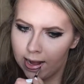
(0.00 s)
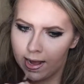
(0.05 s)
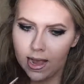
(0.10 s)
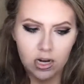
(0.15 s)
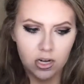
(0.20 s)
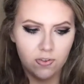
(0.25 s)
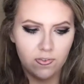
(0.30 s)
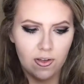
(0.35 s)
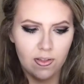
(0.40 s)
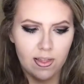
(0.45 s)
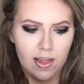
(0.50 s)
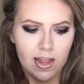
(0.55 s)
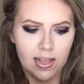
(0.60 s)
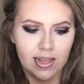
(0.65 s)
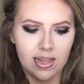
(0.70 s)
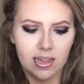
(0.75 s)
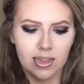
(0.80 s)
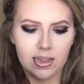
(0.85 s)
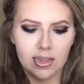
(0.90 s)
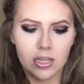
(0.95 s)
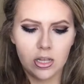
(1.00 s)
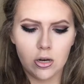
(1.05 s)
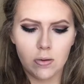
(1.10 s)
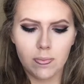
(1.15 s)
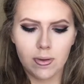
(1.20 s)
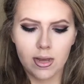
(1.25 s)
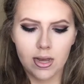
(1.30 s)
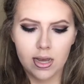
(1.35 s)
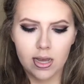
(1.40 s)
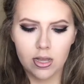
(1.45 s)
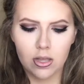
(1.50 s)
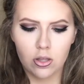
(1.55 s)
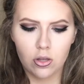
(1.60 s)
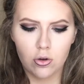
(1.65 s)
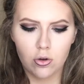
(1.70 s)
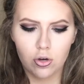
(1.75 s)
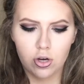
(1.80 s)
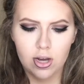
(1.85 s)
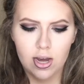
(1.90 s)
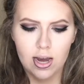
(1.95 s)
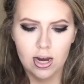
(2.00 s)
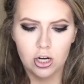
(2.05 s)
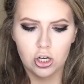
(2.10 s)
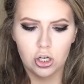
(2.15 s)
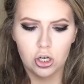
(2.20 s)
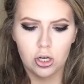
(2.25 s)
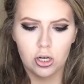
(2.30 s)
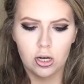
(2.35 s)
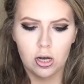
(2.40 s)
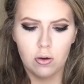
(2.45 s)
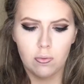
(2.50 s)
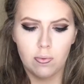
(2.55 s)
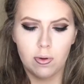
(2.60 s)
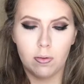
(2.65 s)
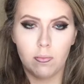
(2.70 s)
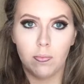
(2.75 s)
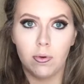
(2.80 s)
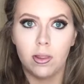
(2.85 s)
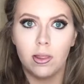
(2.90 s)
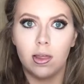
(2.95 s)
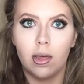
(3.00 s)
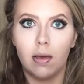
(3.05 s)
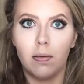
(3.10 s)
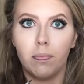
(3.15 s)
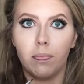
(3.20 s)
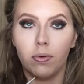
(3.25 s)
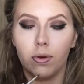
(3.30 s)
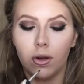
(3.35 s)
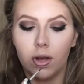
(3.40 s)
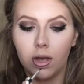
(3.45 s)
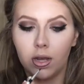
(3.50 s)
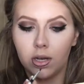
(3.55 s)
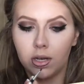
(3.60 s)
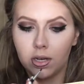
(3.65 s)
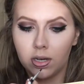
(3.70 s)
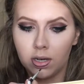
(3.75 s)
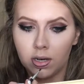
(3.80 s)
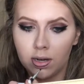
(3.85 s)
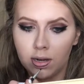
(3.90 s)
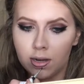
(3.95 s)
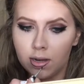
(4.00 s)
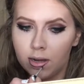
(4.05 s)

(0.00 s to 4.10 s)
I just found that it's a little bit easier to actually go in with a brush